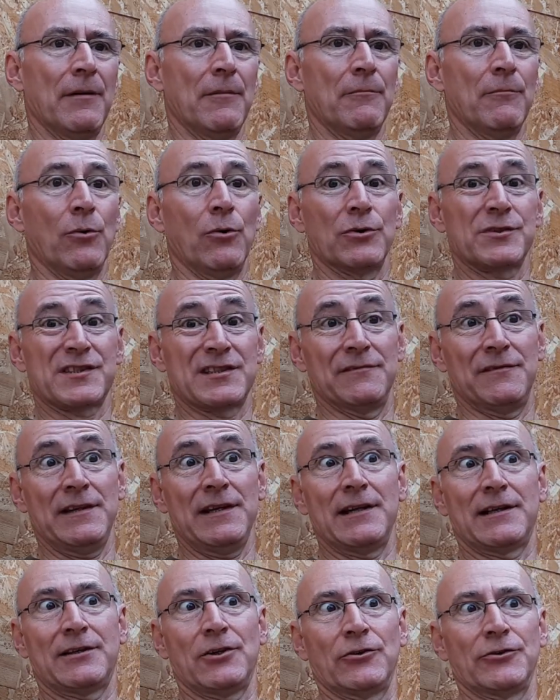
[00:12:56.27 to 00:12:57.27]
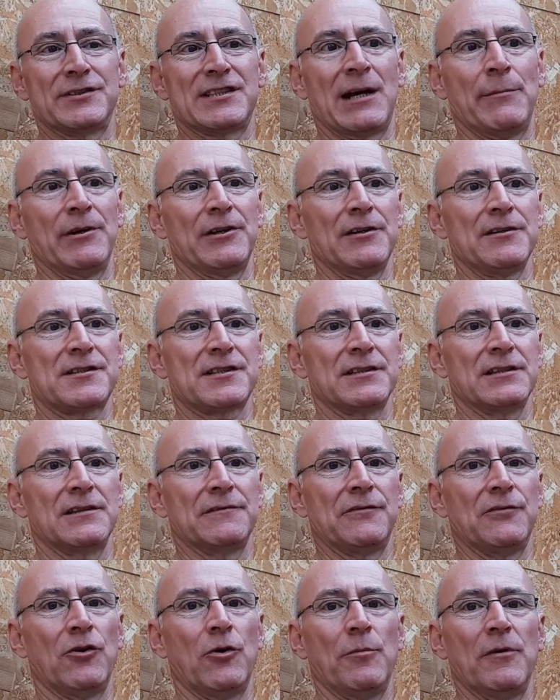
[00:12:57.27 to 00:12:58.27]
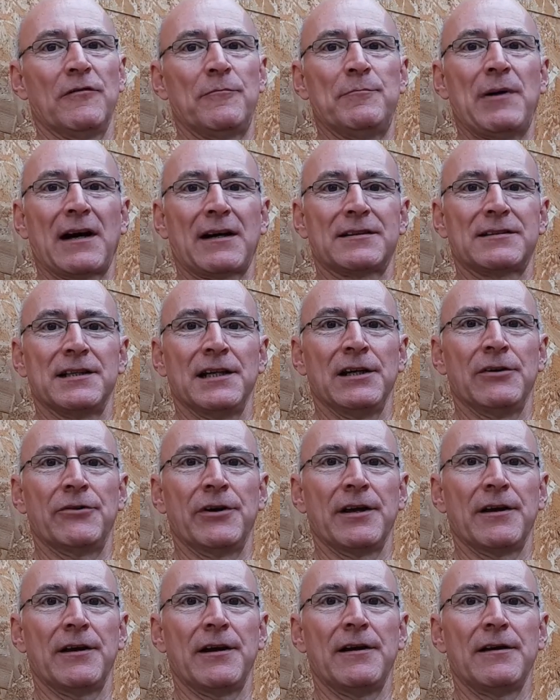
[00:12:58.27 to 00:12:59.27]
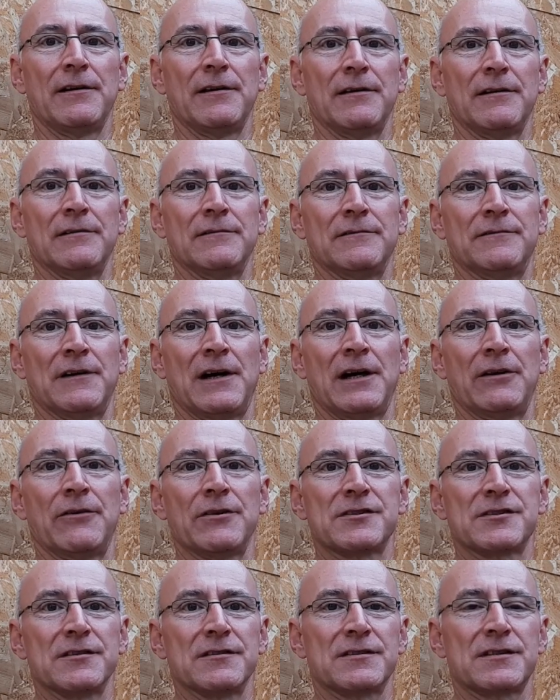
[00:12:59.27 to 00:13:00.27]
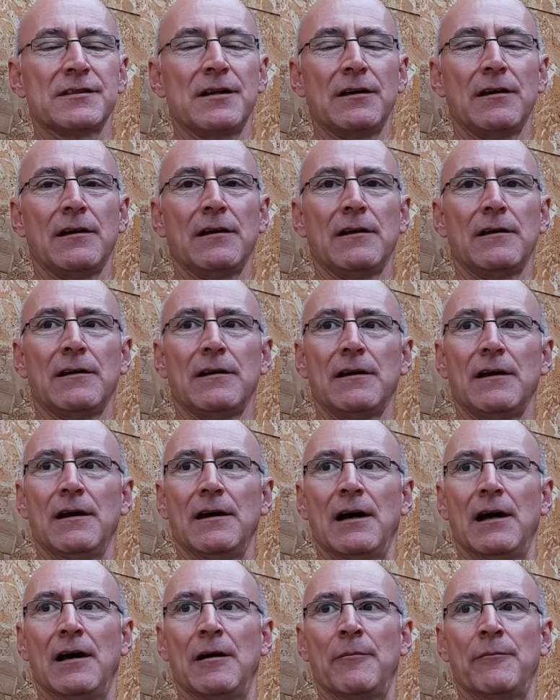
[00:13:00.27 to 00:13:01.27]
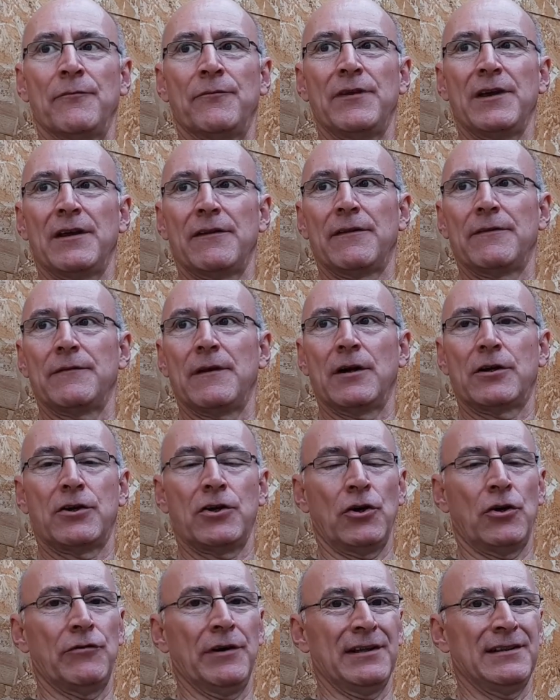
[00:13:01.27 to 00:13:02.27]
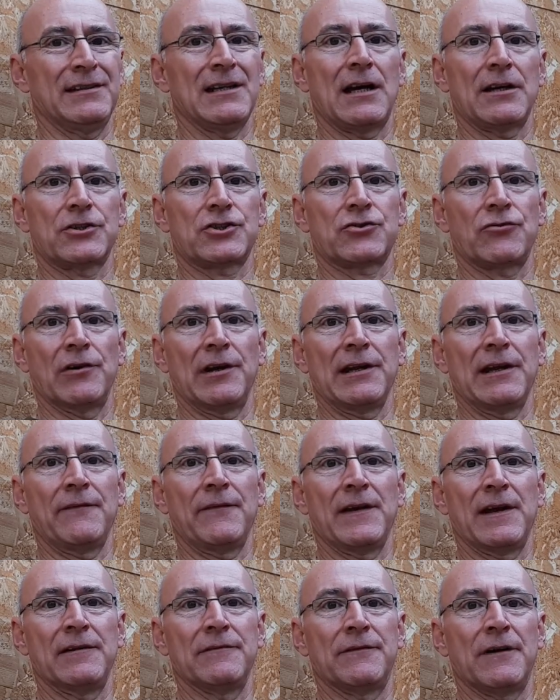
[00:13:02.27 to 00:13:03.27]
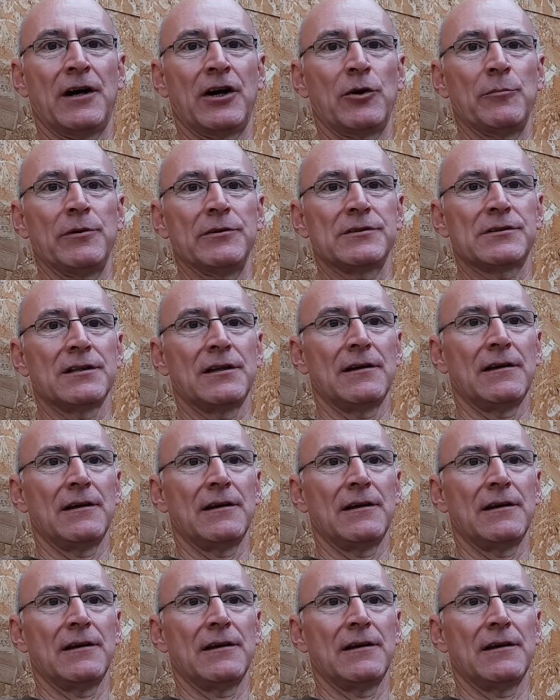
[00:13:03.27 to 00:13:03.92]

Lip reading: more severe contaminants in the form of bacteria and viruses. They're occurring naturally in the environment.